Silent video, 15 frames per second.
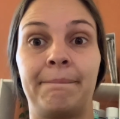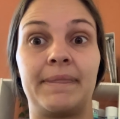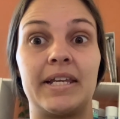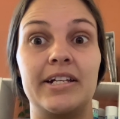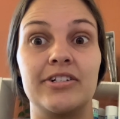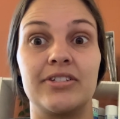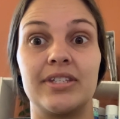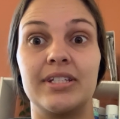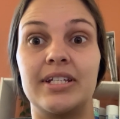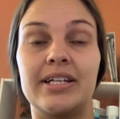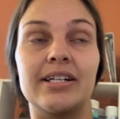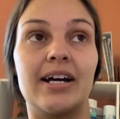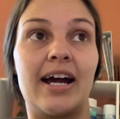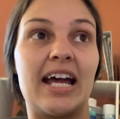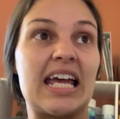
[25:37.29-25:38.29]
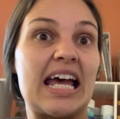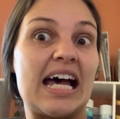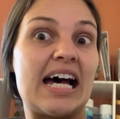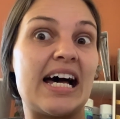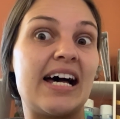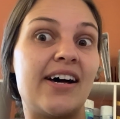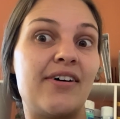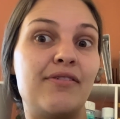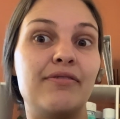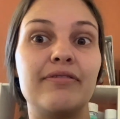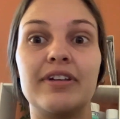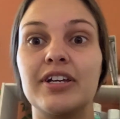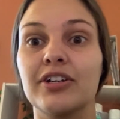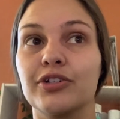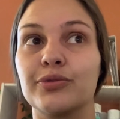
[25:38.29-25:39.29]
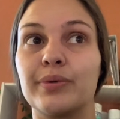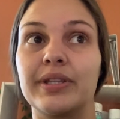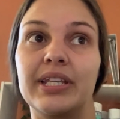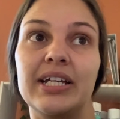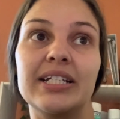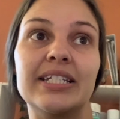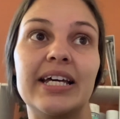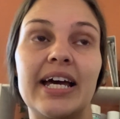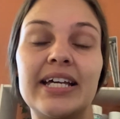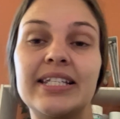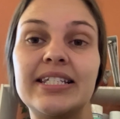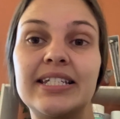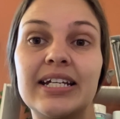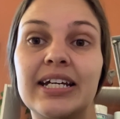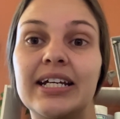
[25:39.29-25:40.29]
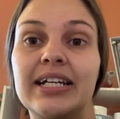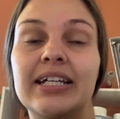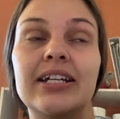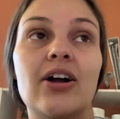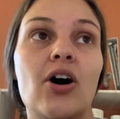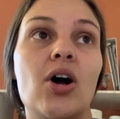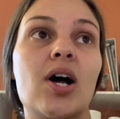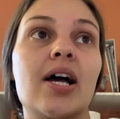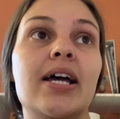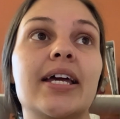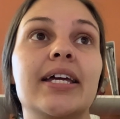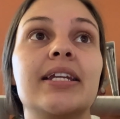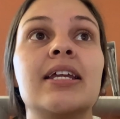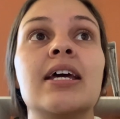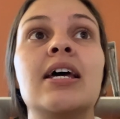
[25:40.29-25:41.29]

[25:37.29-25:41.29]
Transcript: here's the data I have, here's what they tested on,